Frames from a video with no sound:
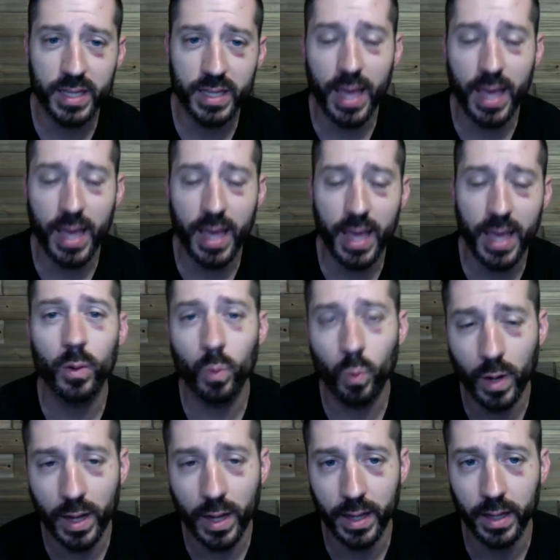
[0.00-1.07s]
a
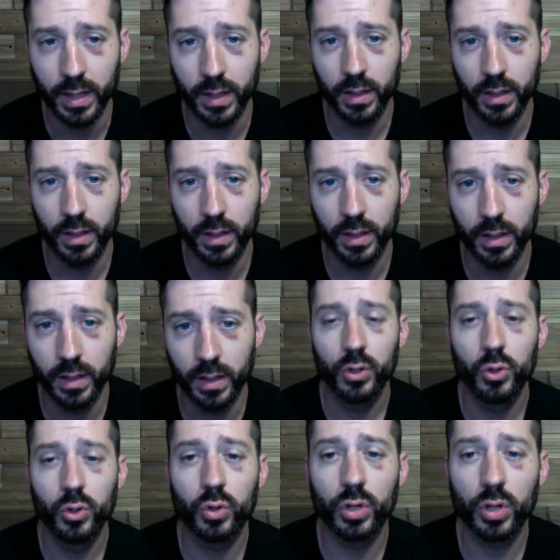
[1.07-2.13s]
way
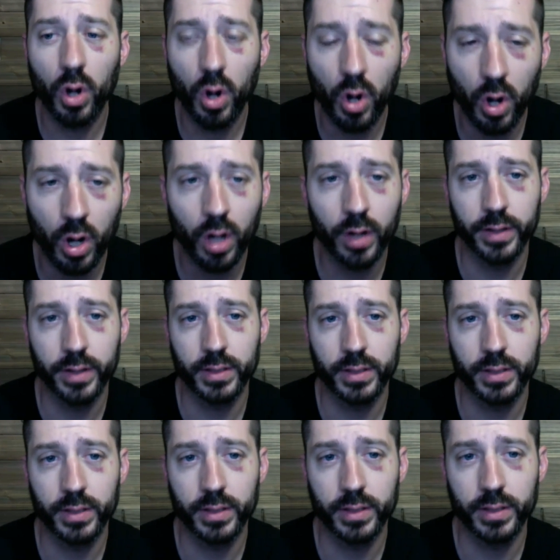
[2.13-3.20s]
you could
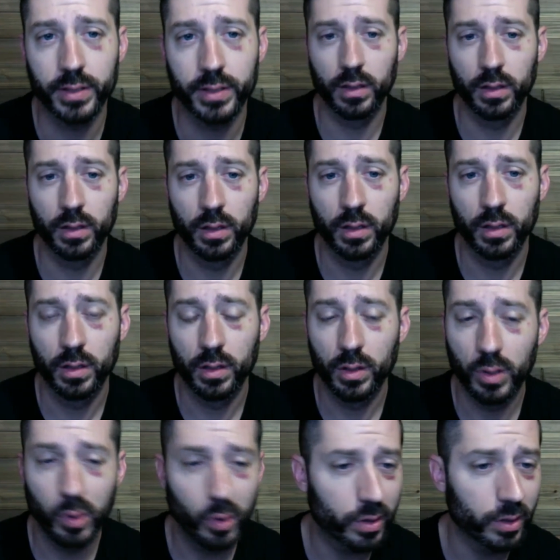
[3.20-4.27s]
honestly
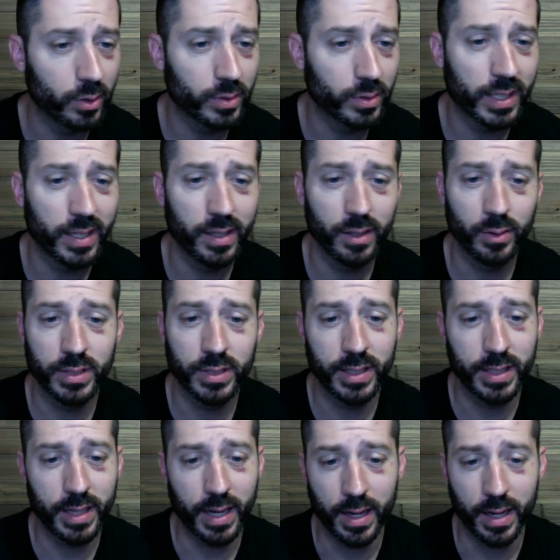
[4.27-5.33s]
look those kiddos in
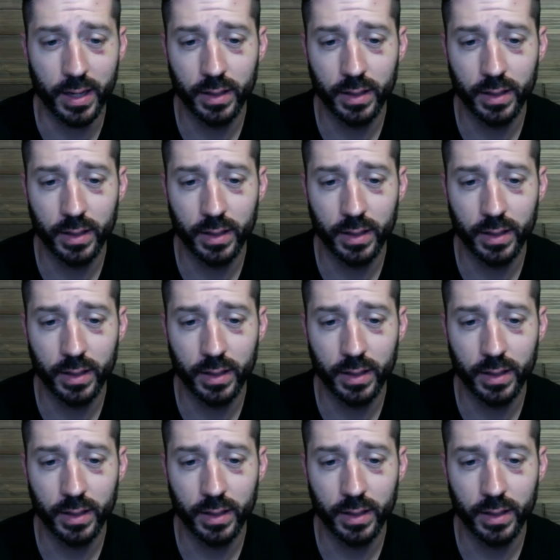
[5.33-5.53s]
the eye